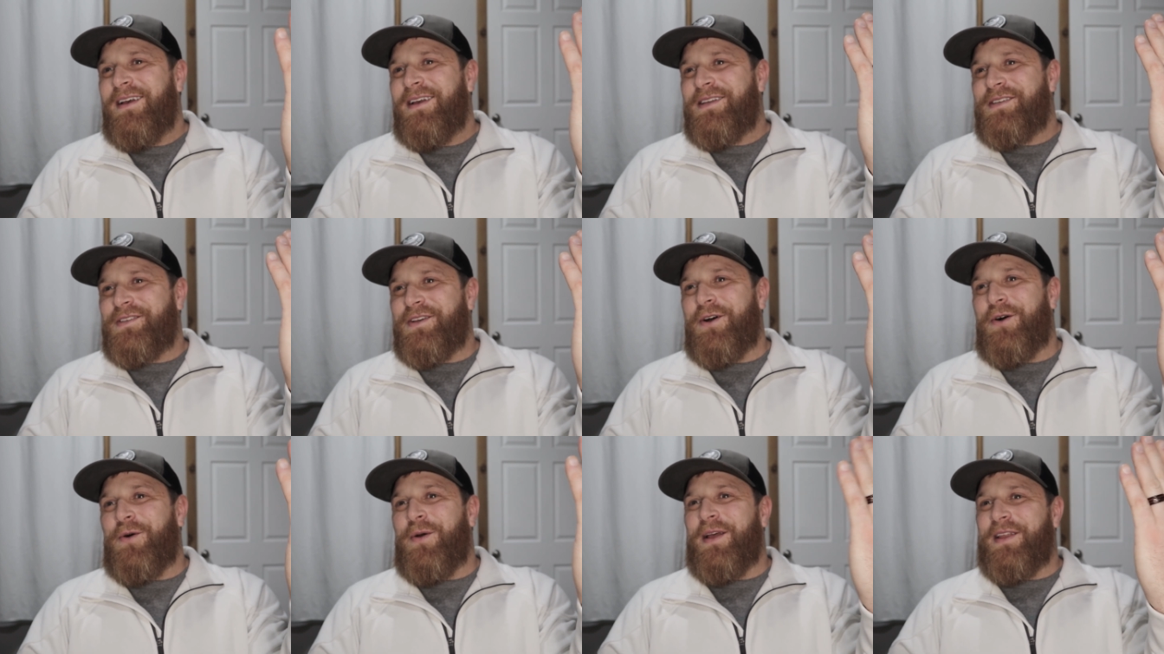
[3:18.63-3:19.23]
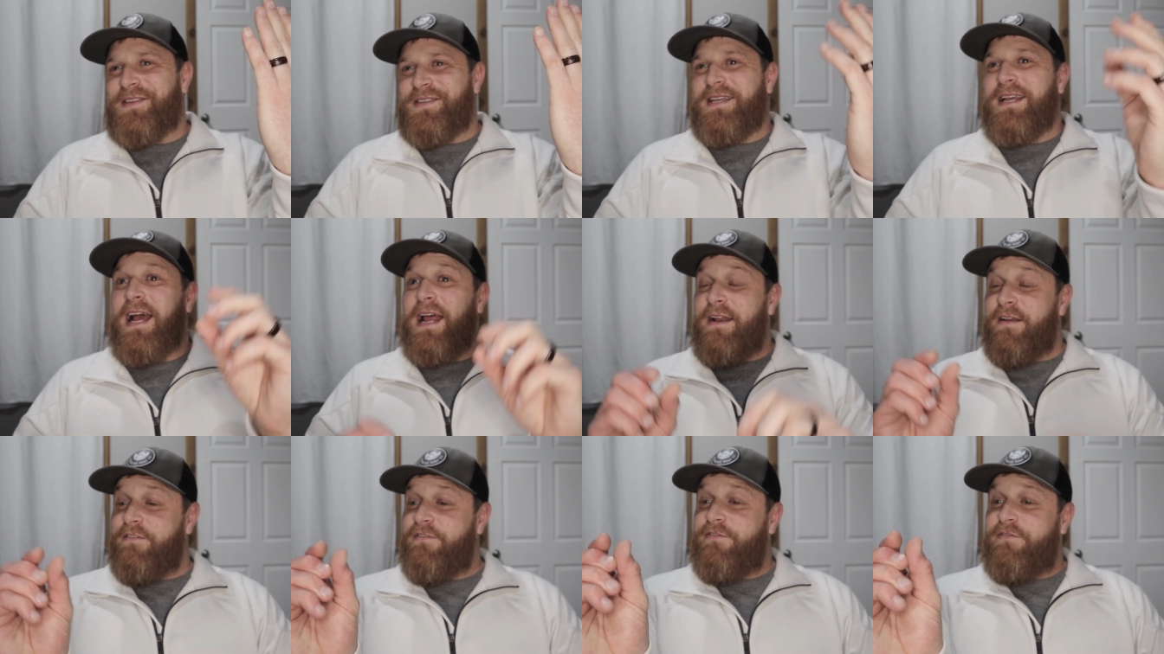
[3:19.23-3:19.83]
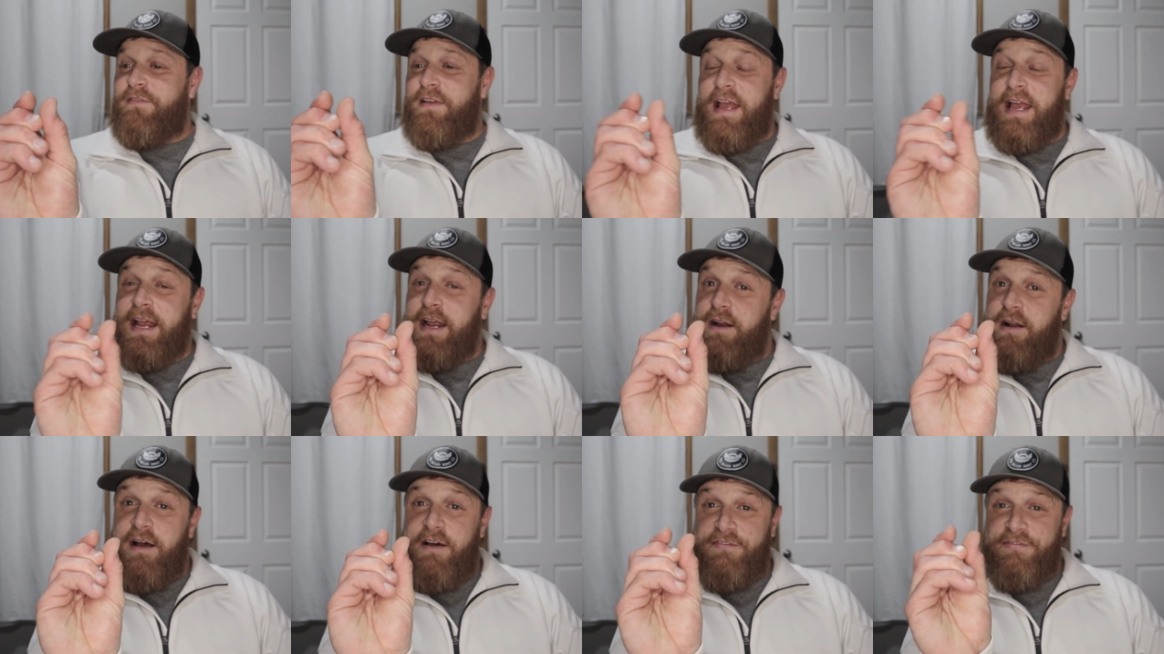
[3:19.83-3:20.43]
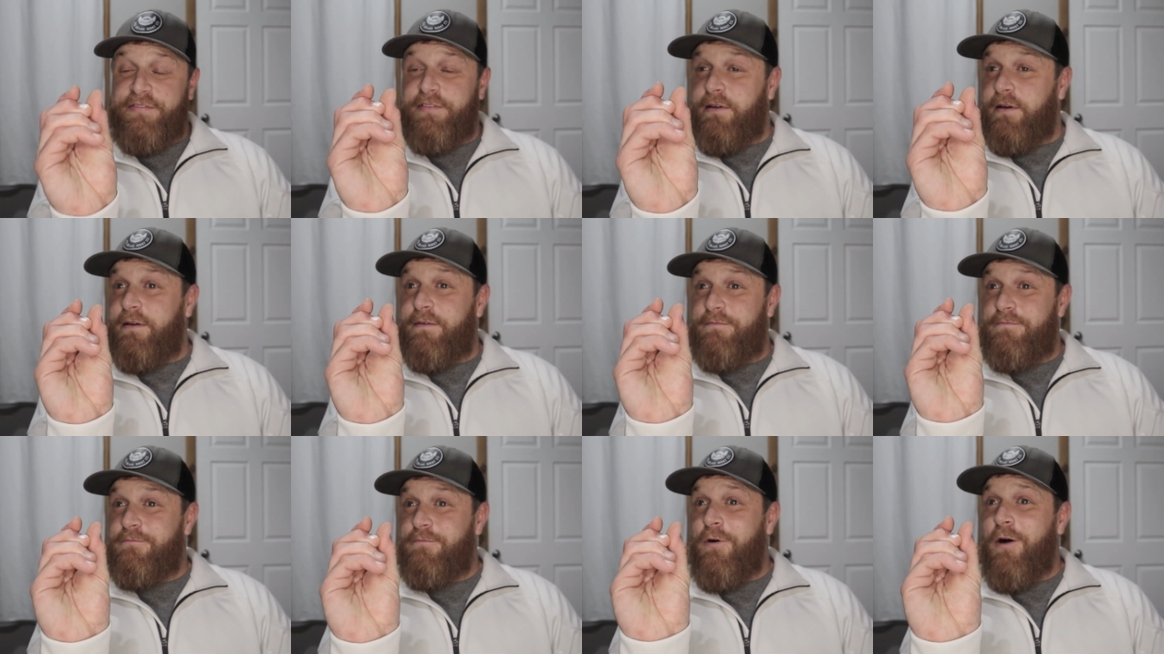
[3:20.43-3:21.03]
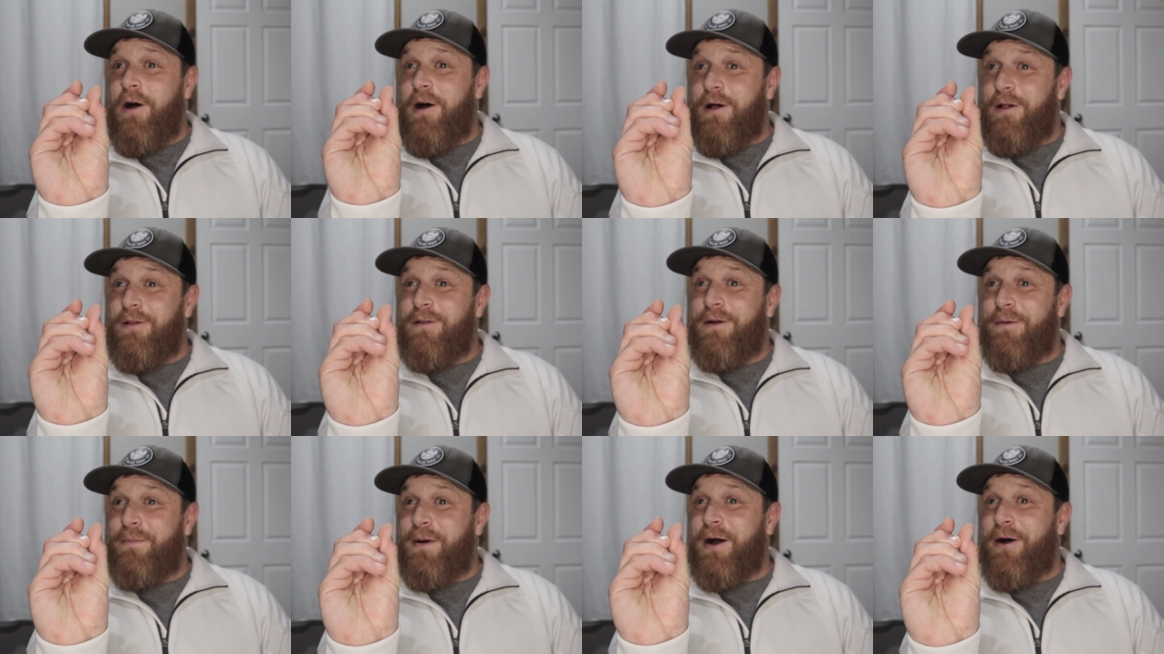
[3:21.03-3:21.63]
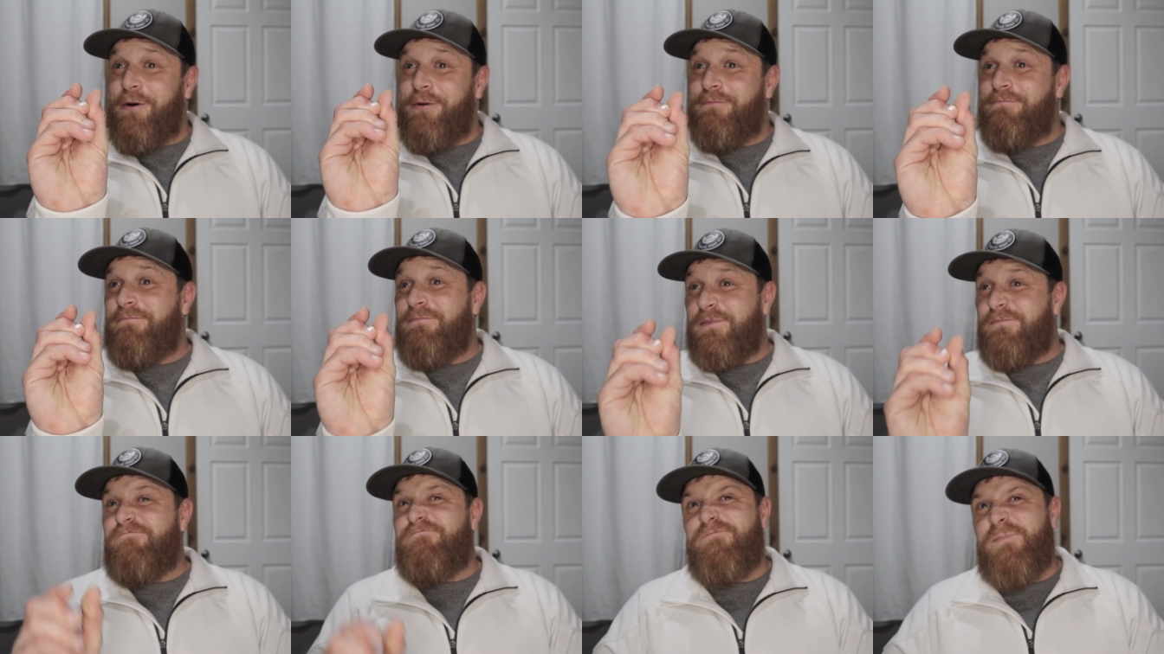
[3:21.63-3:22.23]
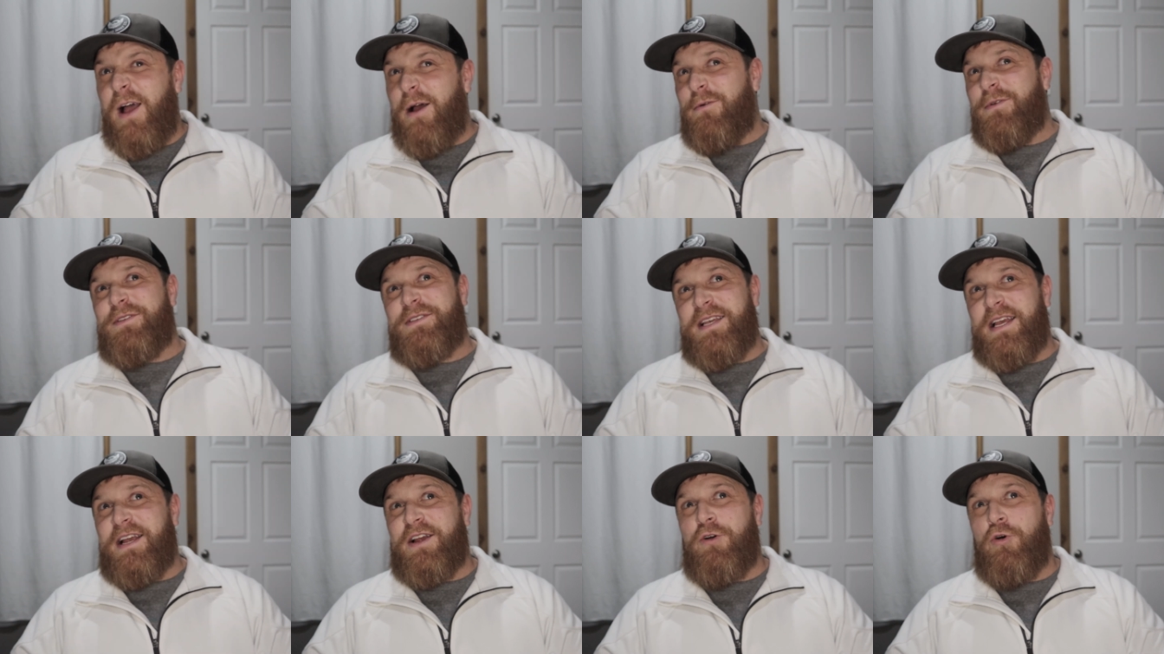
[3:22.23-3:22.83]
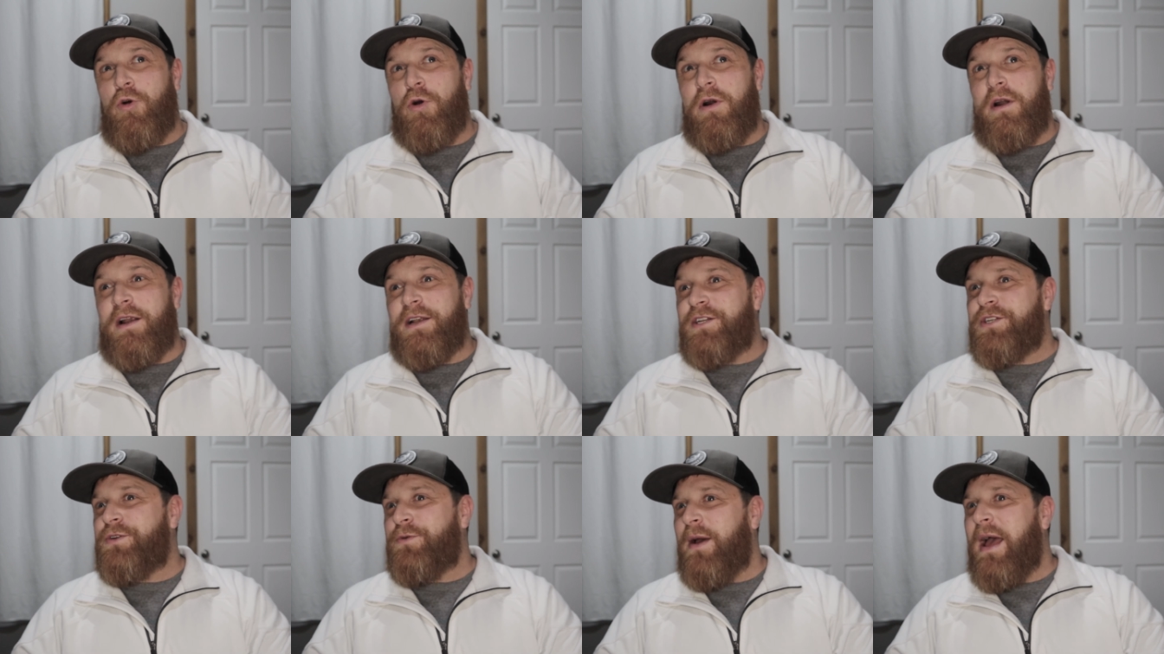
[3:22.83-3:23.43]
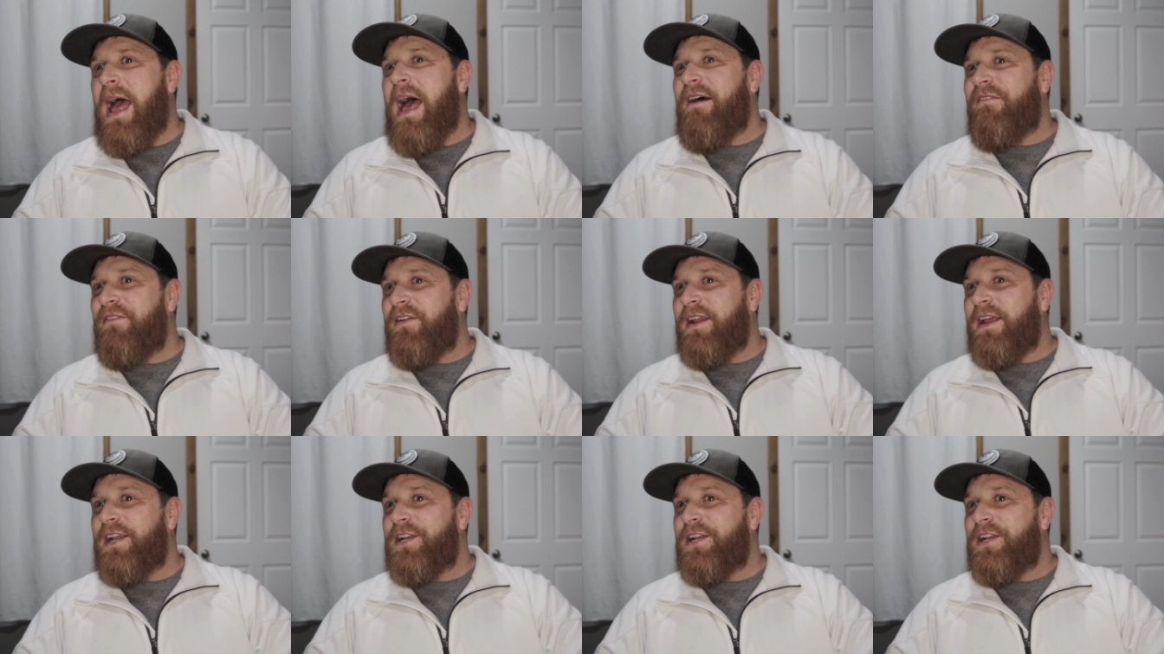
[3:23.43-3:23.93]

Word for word: so it's kind of hanging off the wall about I would say a quarter inch to a half an